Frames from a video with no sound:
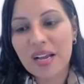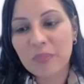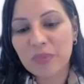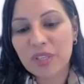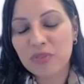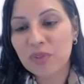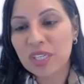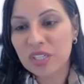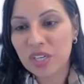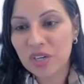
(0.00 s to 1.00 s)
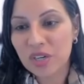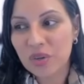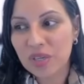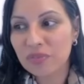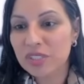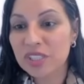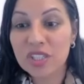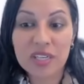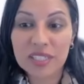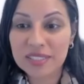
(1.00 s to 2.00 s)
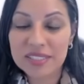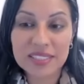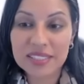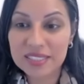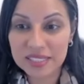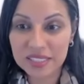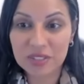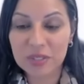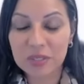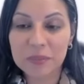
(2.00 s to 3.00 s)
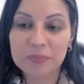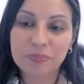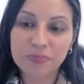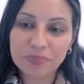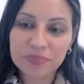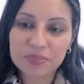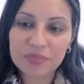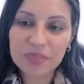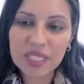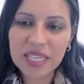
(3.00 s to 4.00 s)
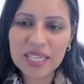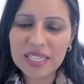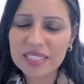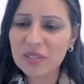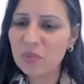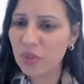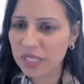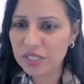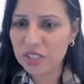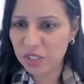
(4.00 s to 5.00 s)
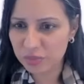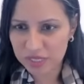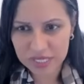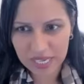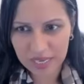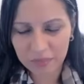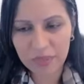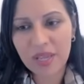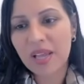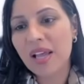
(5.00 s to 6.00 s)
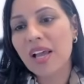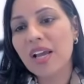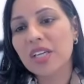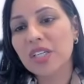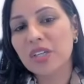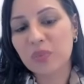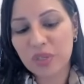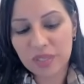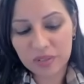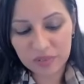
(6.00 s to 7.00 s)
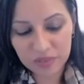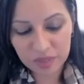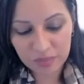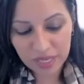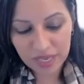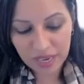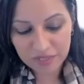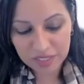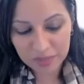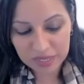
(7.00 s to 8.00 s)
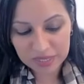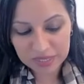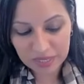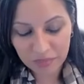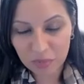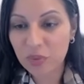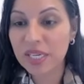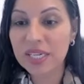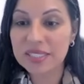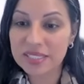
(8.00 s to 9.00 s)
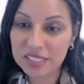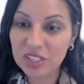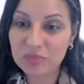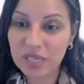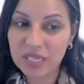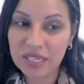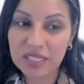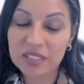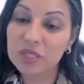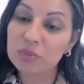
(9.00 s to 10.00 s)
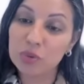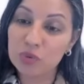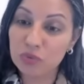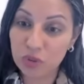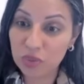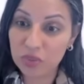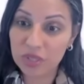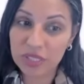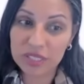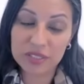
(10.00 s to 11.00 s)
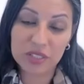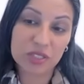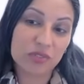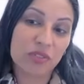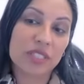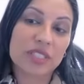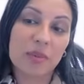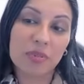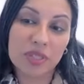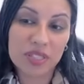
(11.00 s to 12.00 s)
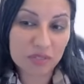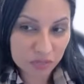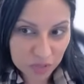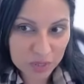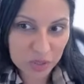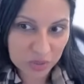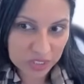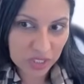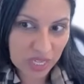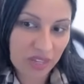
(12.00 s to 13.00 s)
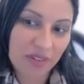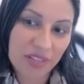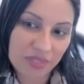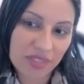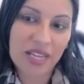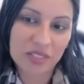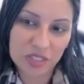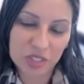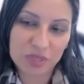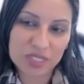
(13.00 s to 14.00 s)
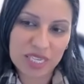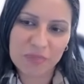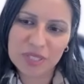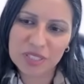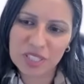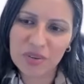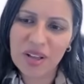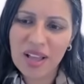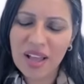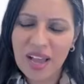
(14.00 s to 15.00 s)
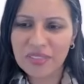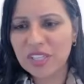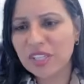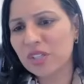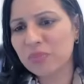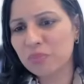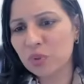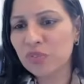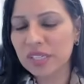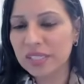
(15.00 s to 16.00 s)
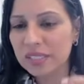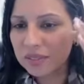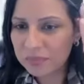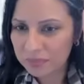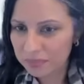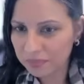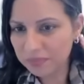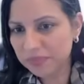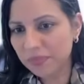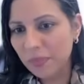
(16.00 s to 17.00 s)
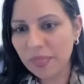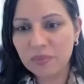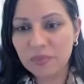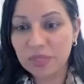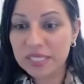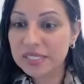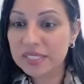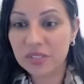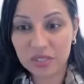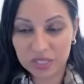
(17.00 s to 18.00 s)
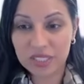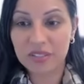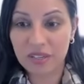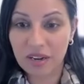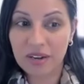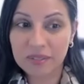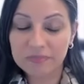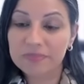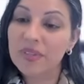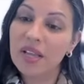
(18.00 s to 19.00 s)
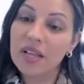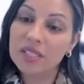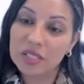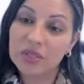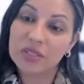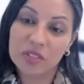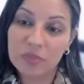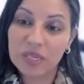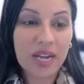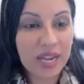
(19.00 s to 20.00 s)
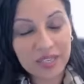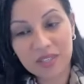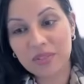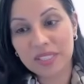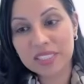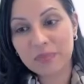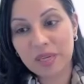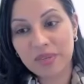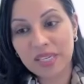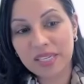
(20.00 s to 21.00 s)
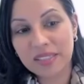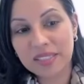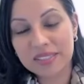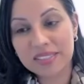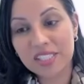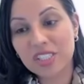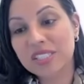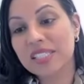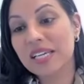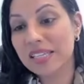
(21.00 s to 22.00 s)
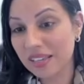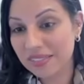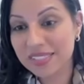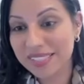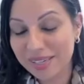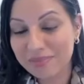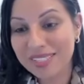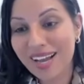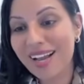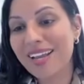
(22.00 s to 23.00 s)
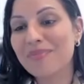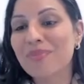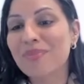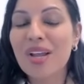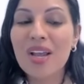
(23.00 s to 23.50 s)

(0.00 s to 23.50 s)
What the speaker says: If we're starting to see a signal in one tumor type, there may have to be some quick decision making to move forward into, for example, a confirmatory trial in that tumor type. And so I think you're removing risk earlier on, so a little bit higher risk by making these decisions, and at the same time